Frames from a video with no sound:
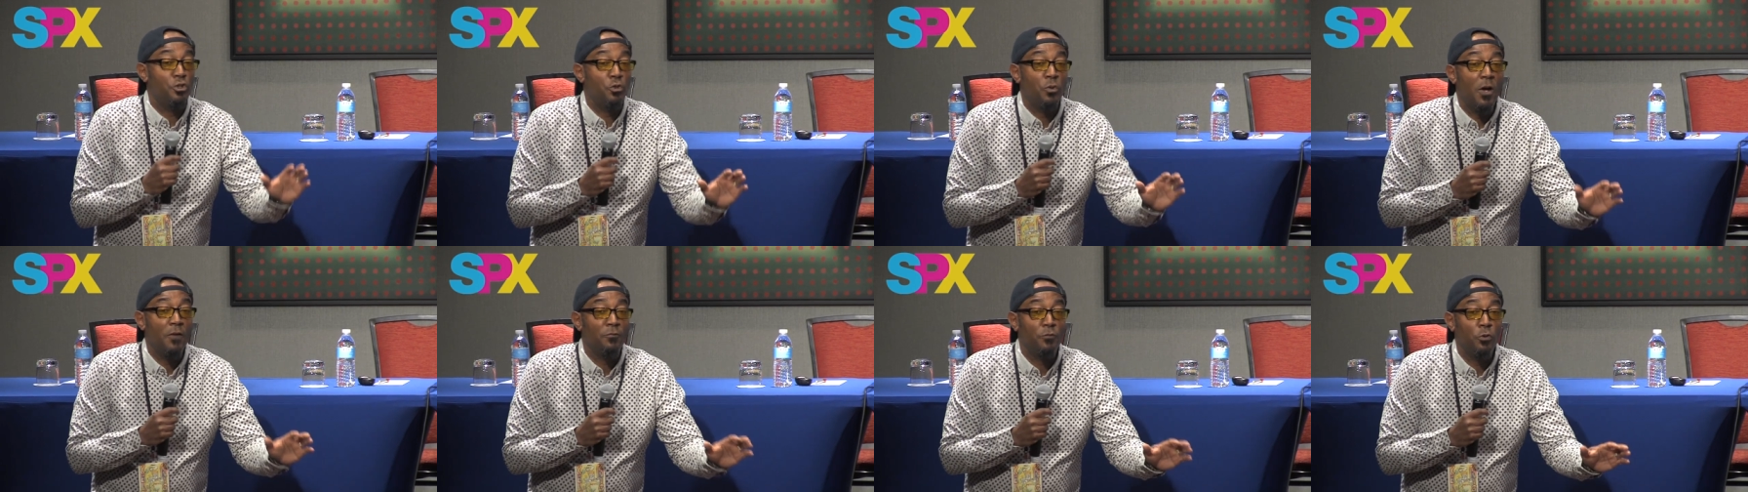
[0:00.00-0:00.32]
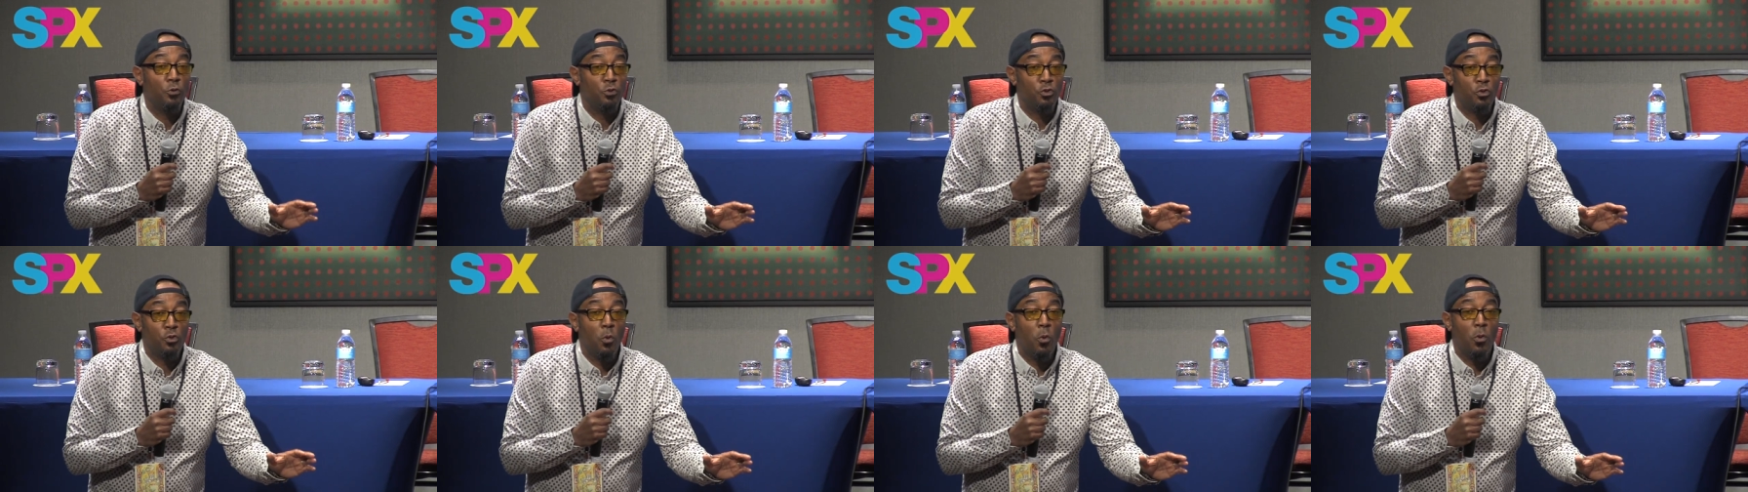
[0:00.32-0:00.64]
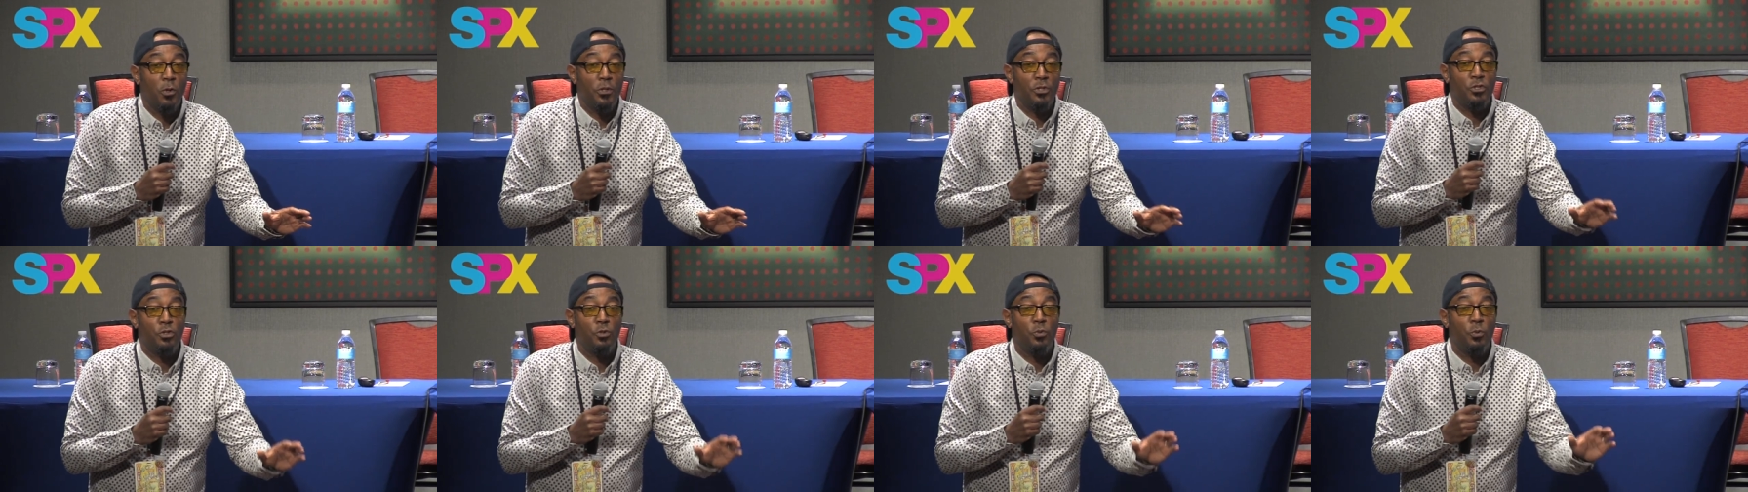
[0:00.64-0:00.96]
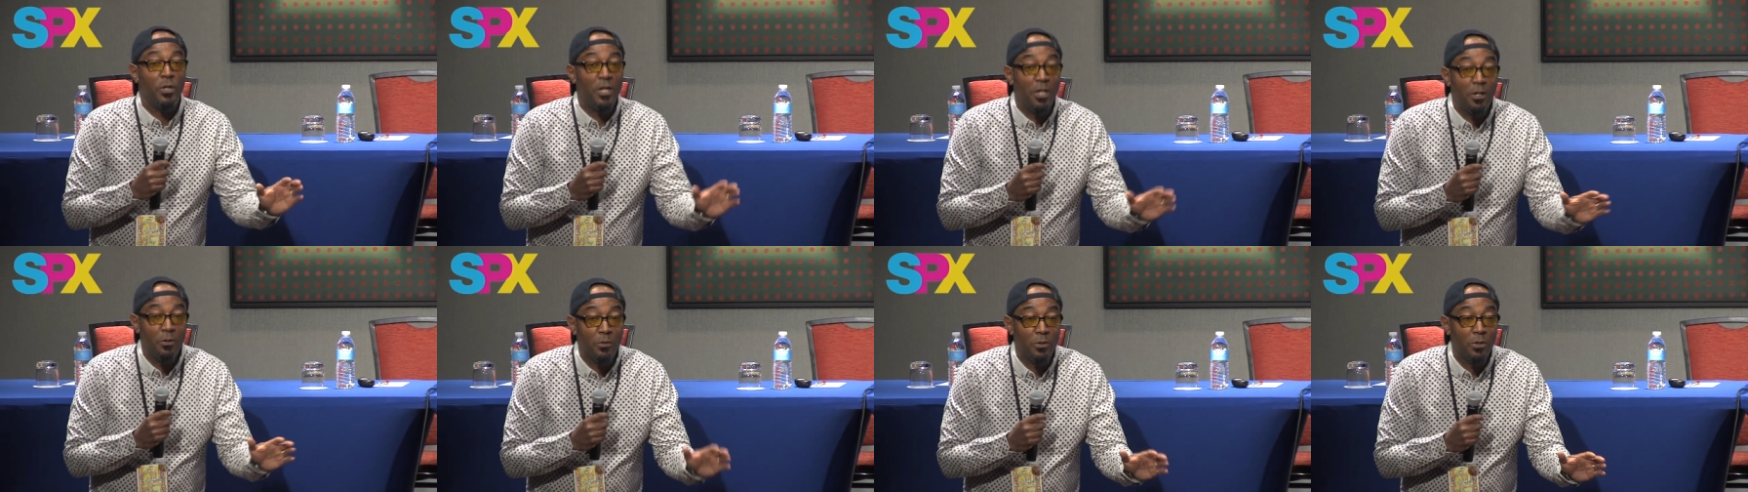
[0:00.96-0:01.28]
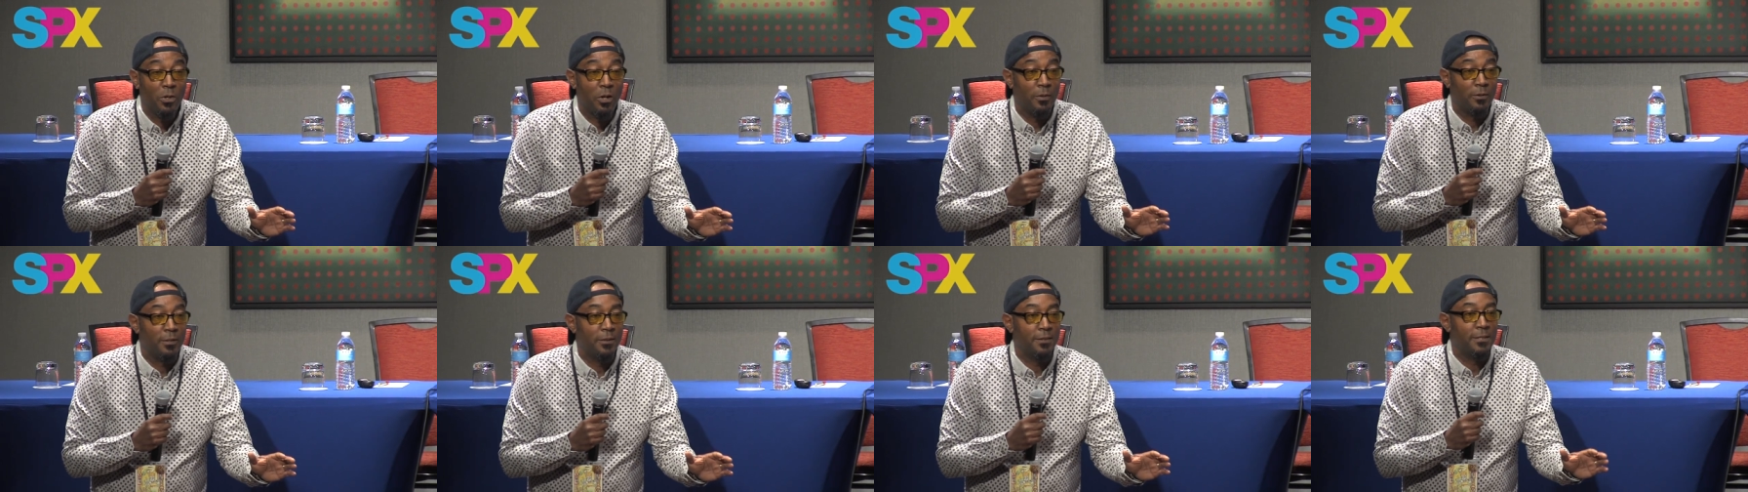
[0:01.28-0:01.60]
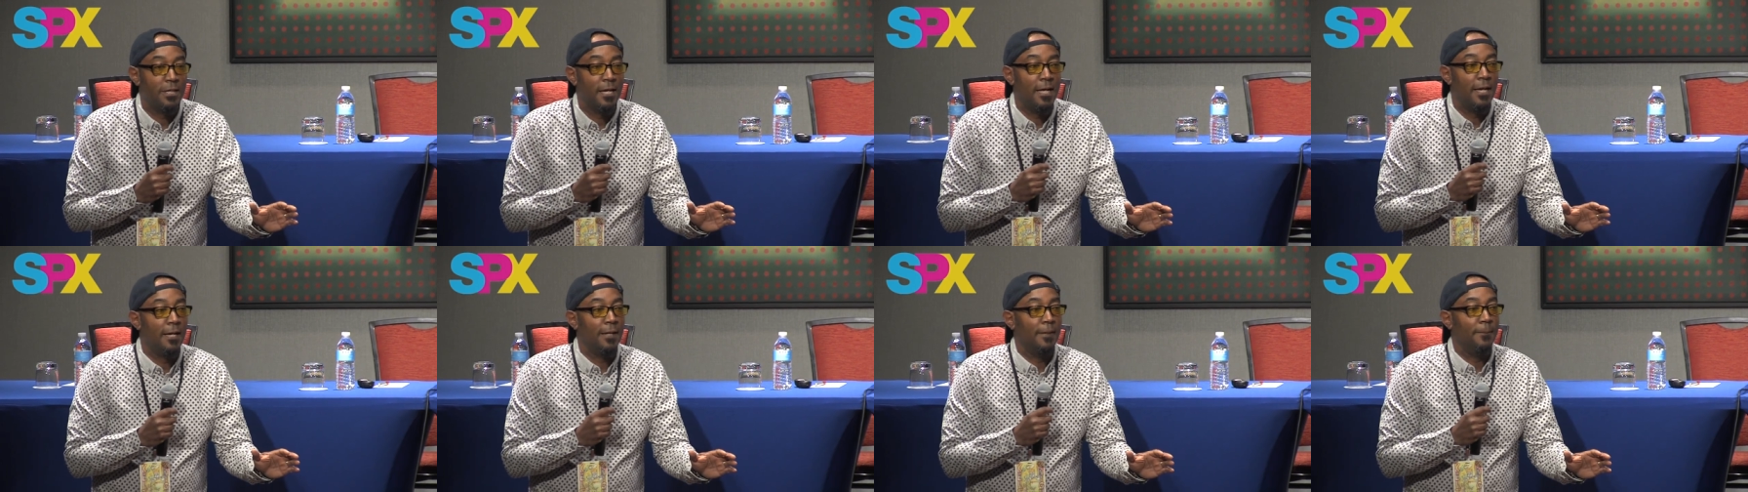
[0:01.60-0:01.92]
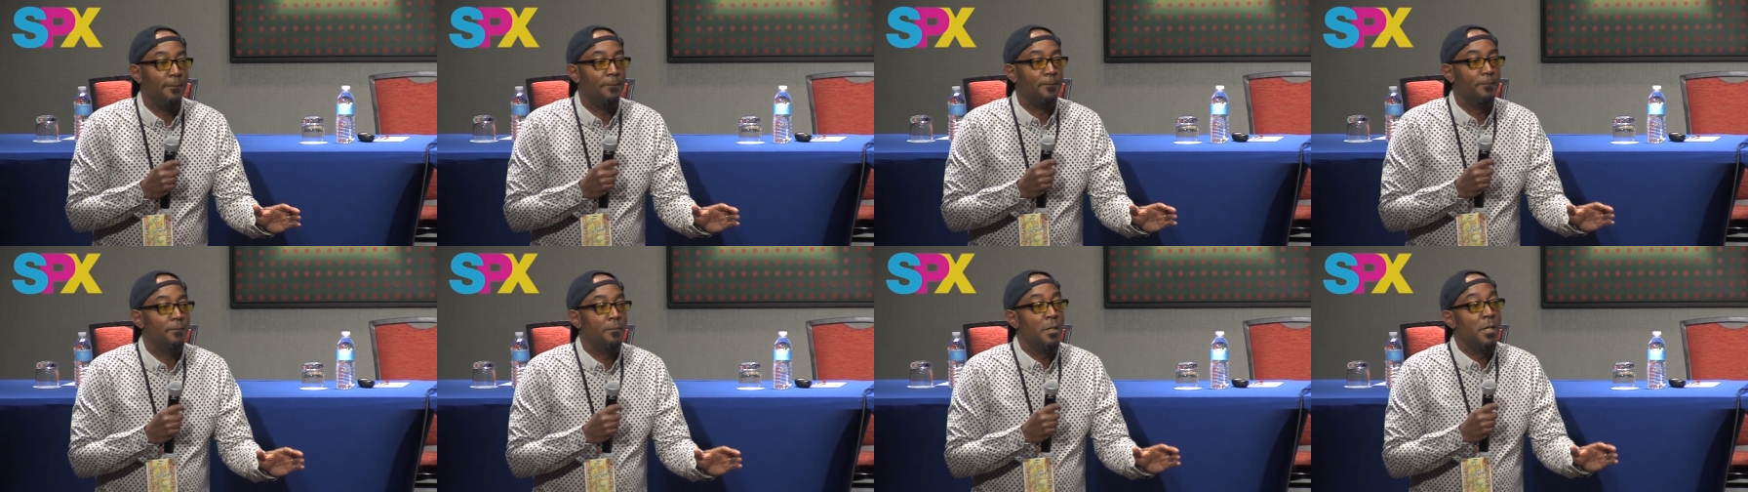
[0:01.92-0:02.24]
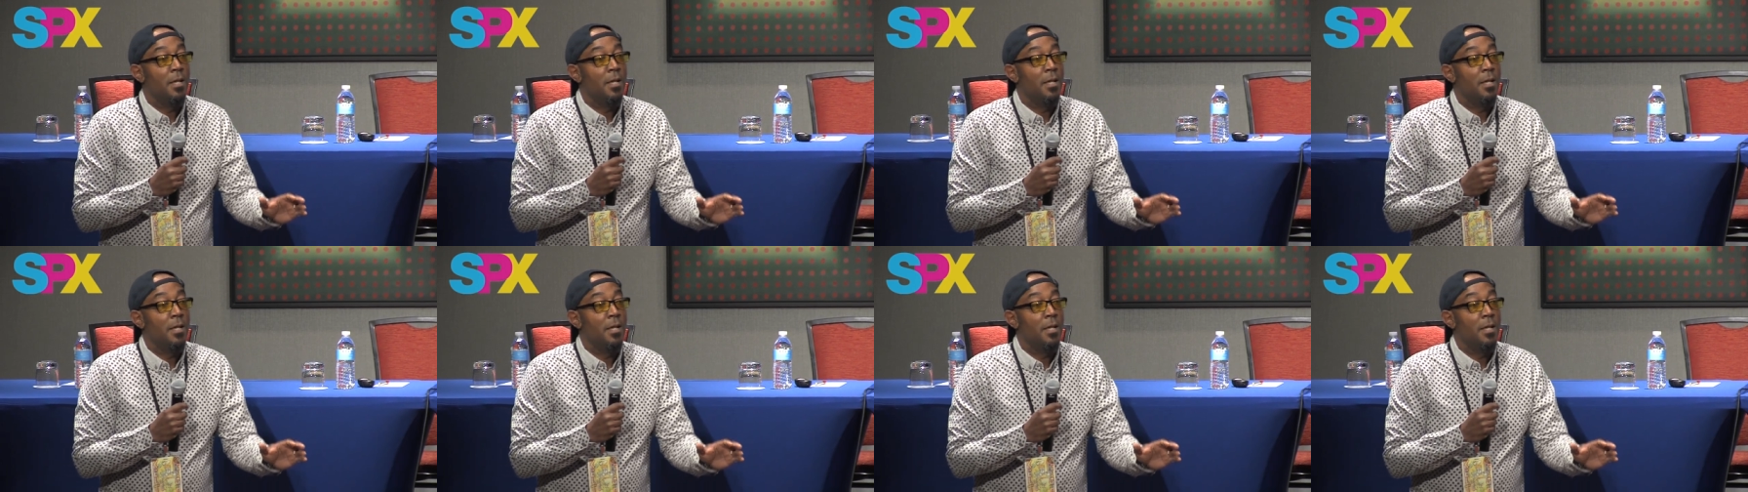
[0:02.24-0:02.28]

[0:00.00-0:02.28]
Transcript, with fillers: you have no choice. You hear it all the time.